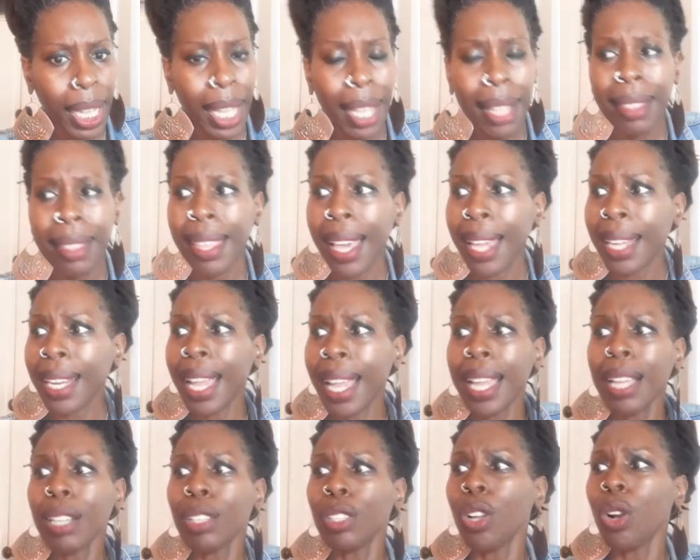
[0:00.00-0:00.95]
That
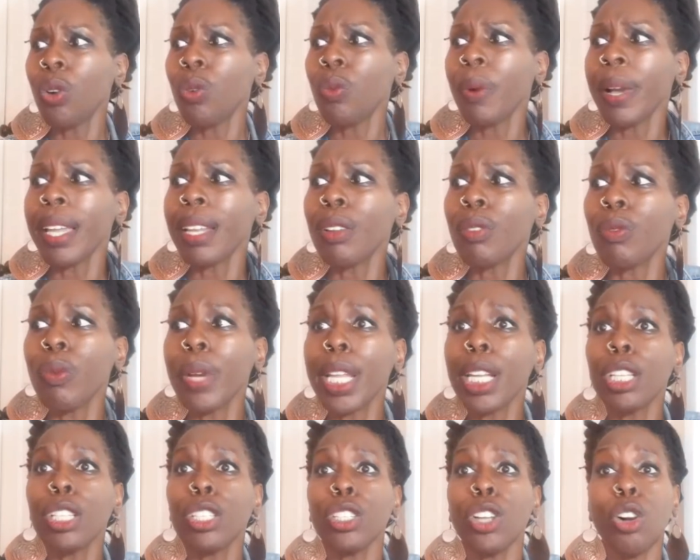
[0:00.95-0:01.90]
ain't no way to
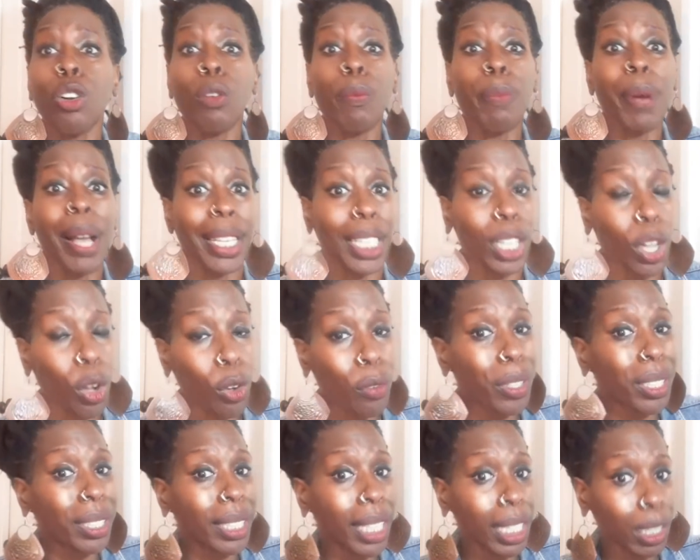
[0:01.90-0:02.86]
win nobody
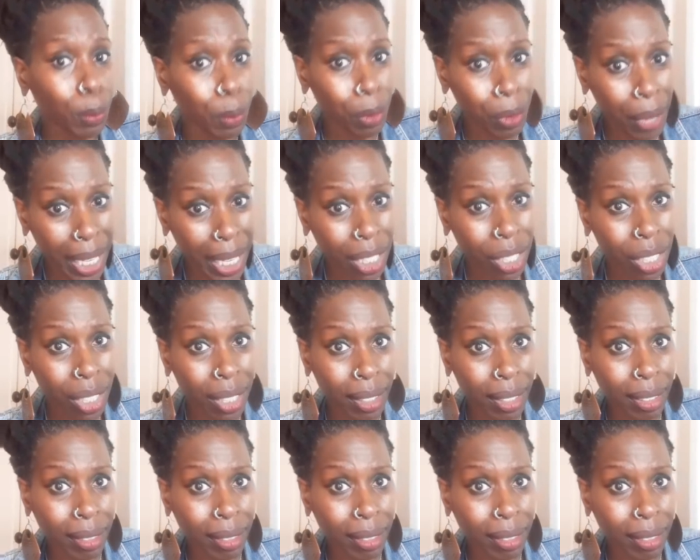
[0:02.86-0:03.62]
over. Desperation.